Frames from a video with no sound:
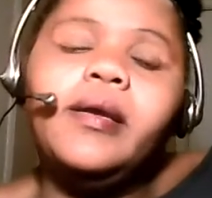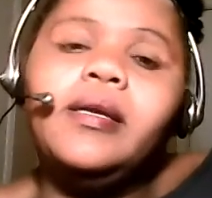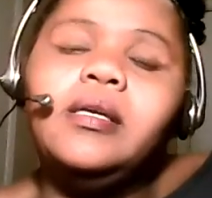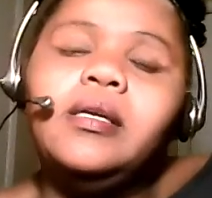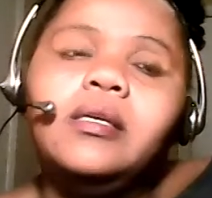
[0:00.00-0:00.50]

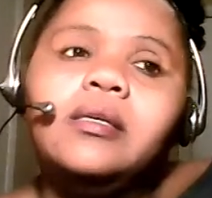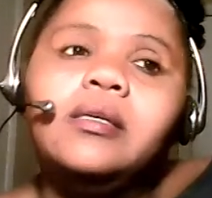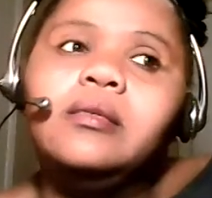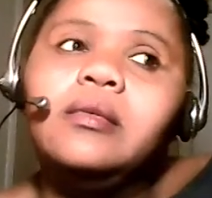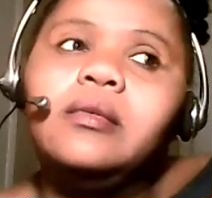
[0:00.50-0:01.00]

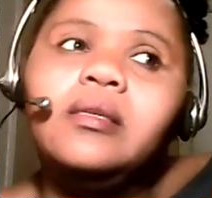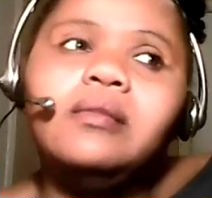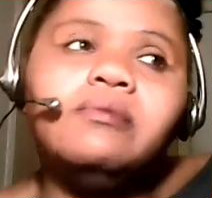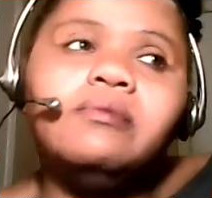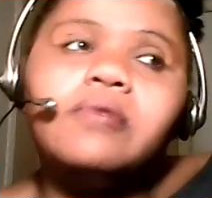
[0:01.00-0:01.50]
and
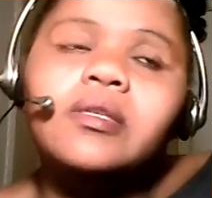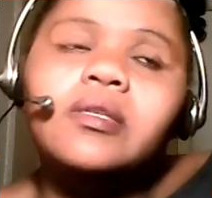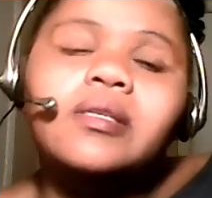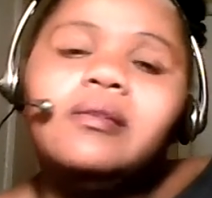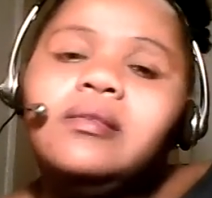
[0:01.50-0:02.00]
really
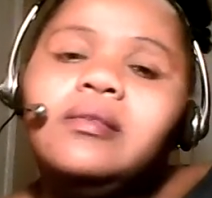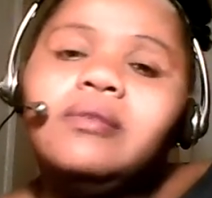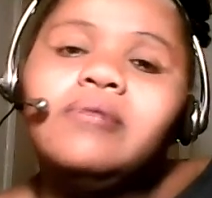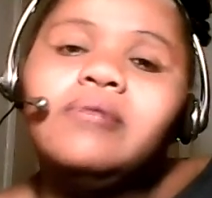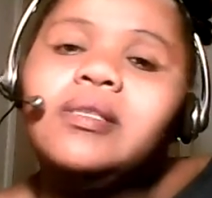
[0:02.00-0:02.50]
there you
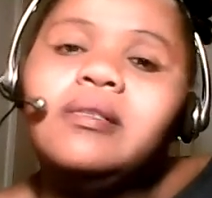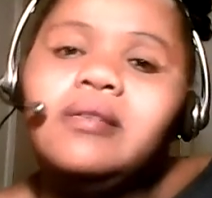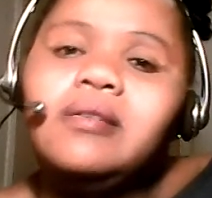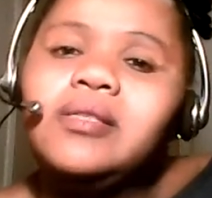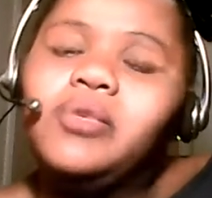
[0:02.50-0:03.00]
know really there
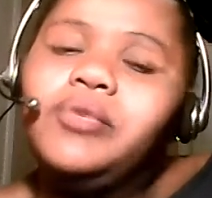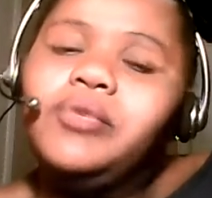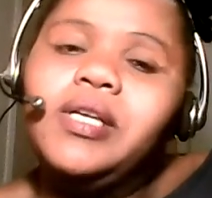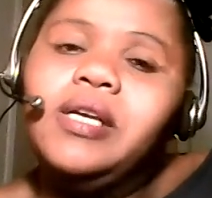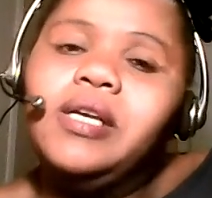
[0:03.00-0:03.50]
is no
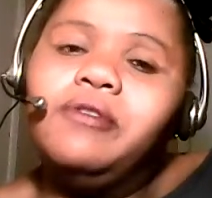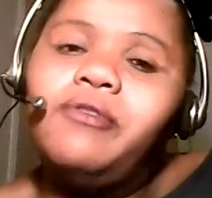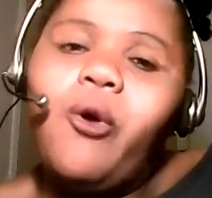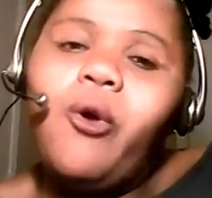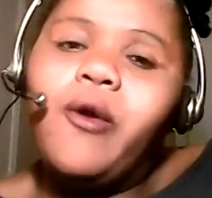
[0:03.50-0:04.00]
need
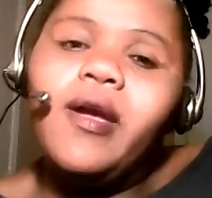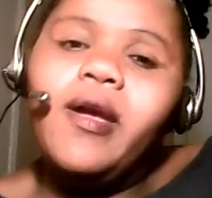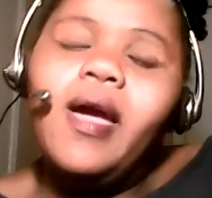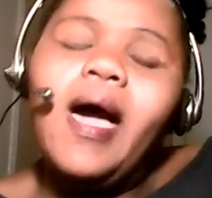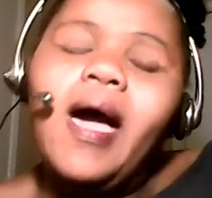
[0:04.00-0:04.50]
for it
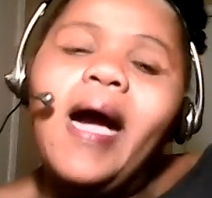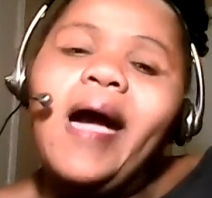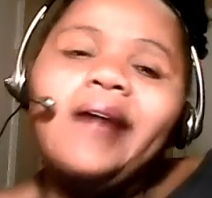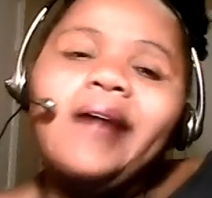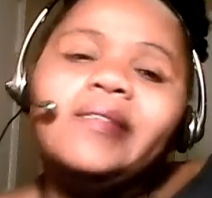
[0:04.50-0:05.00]

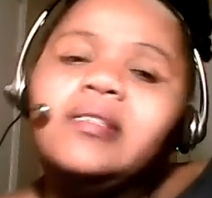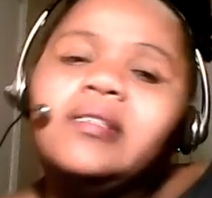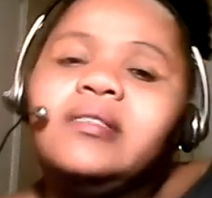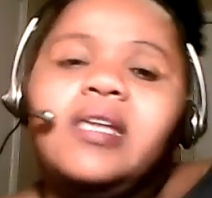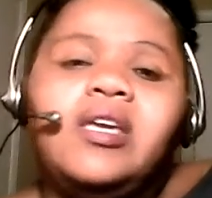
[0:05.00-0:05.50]
i
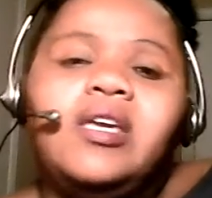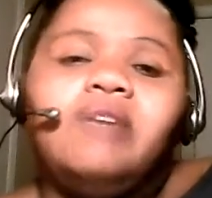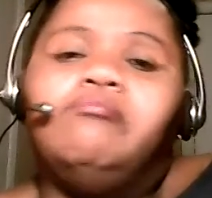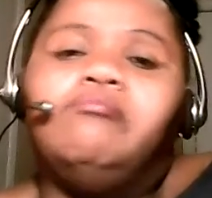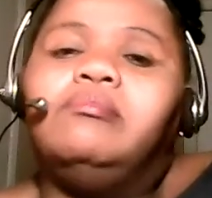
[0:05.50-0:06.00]

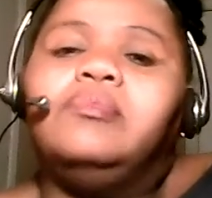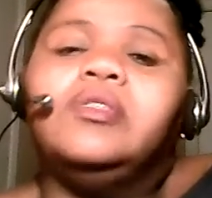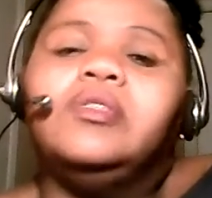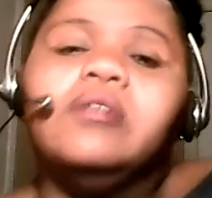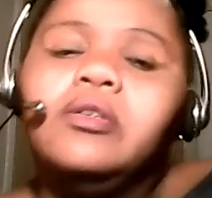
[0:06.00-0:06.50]
understand
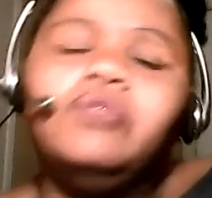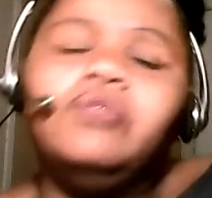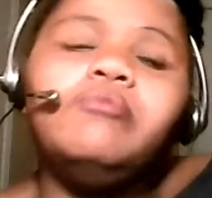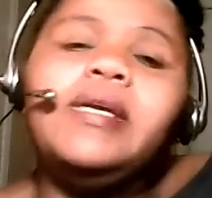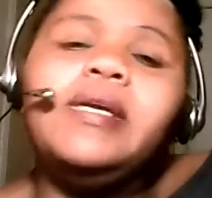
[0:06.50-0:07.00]
look
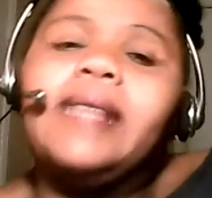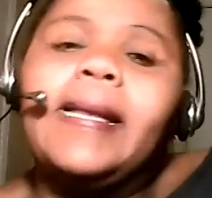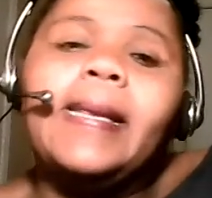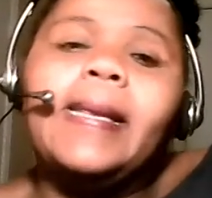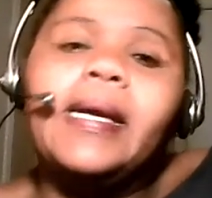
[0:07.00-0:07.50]
you may
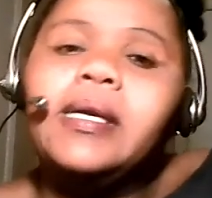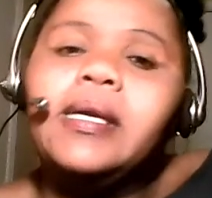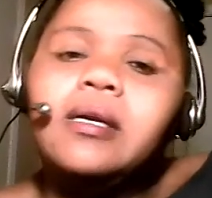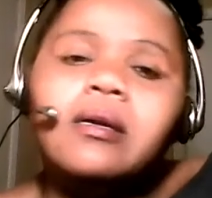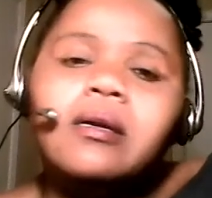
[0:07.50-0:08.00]
not like
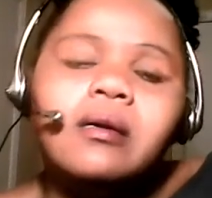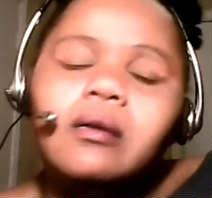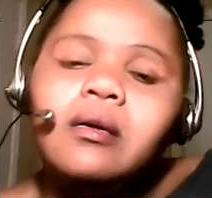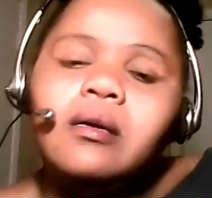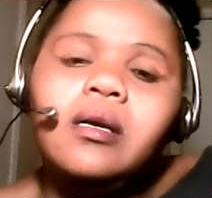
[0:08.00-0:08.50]

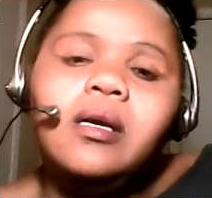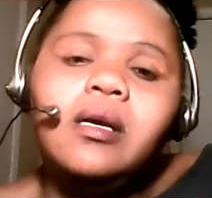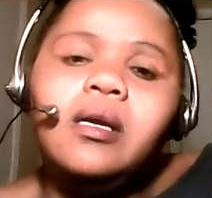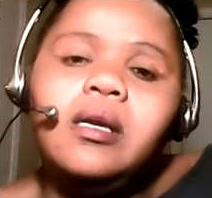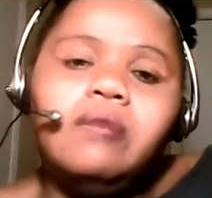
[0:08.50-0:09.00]

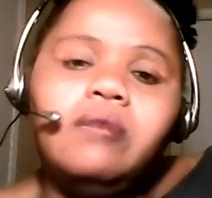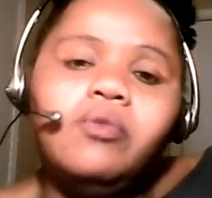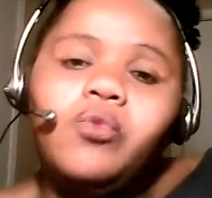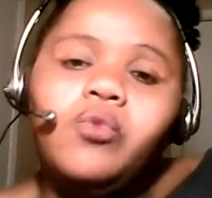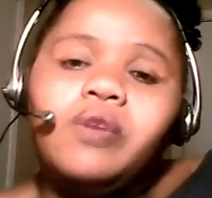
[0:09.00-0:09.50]

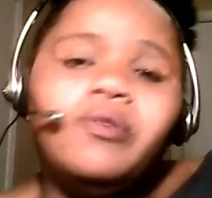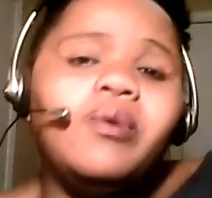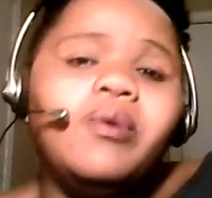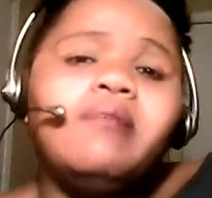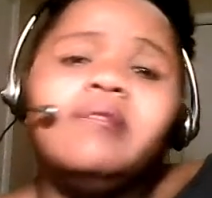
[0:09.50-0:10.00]
everyone for
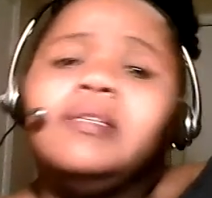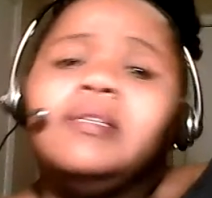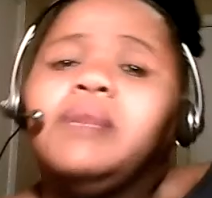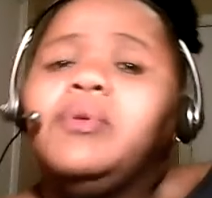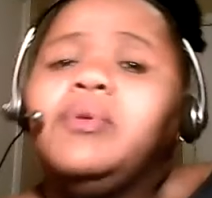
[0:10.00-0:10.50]
whatever
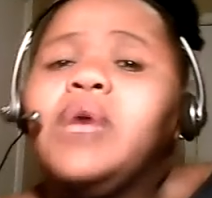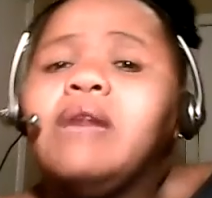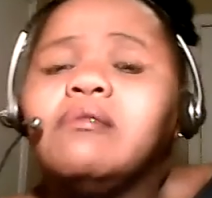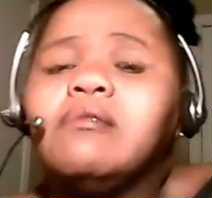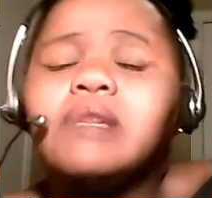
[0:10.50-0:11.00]
reason maybe you
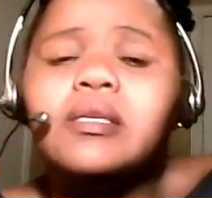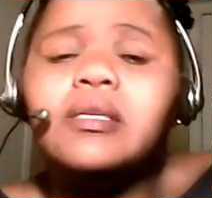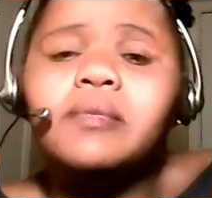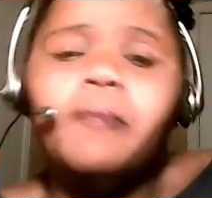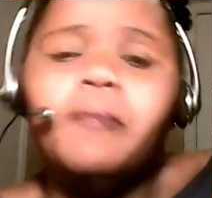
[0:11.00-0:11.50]
have a
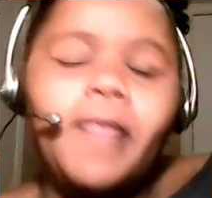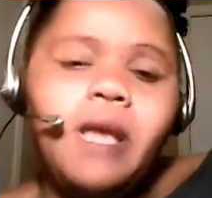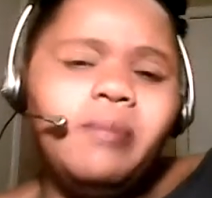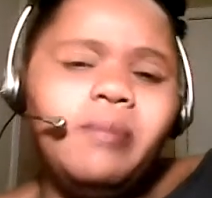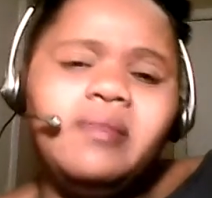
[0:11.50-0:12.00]
reason
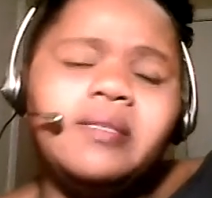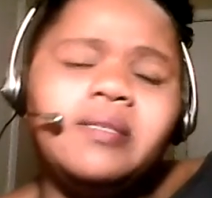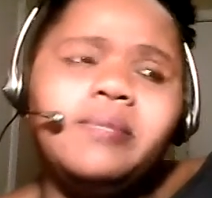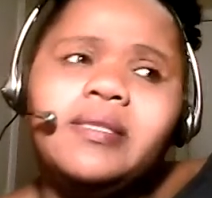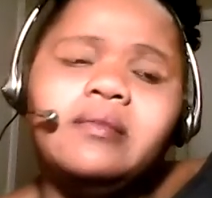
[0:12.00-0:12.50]
maybe it's a
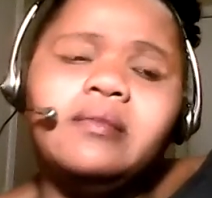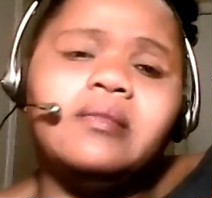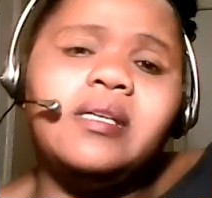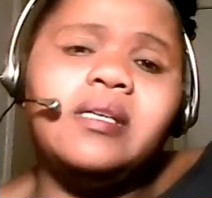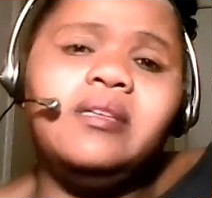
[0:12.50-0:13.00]

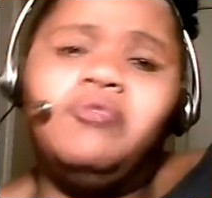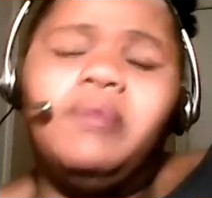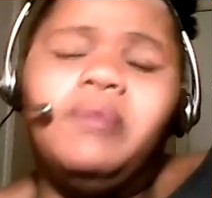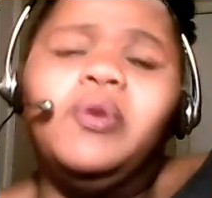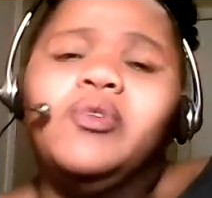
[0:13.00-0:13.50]
misunderstanding you may
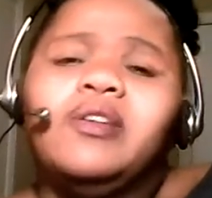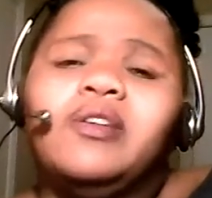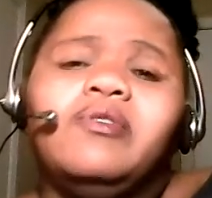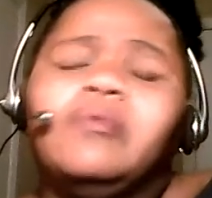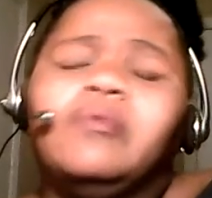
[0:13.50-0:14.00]
be going
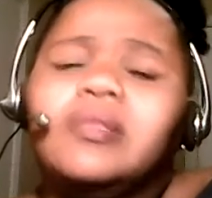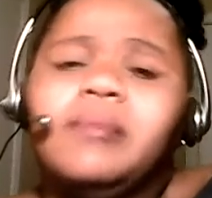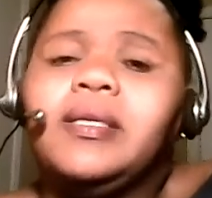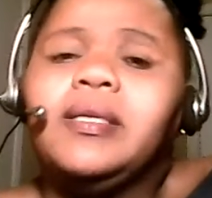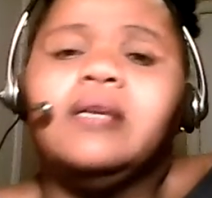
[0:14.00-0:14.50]
off on what
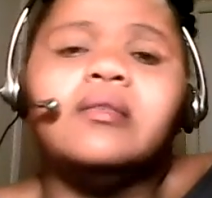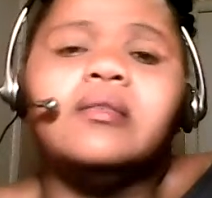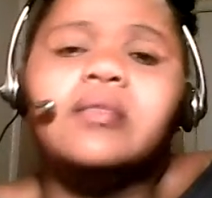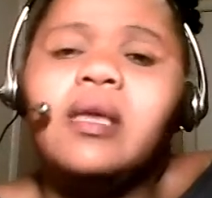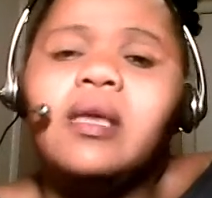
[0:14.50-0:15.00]
somebody else
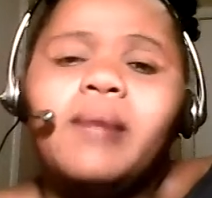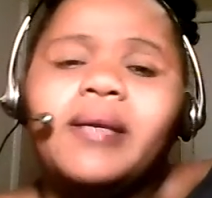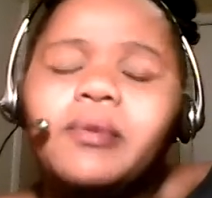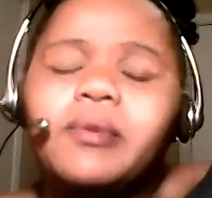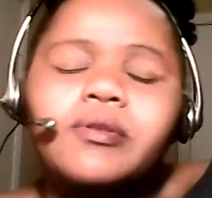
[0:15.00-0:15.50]
say about
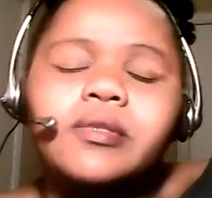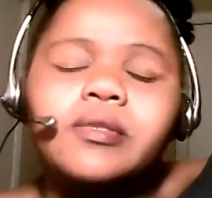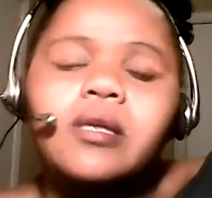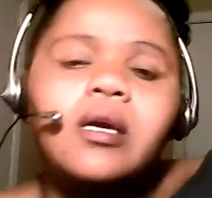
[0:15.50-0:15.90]
a person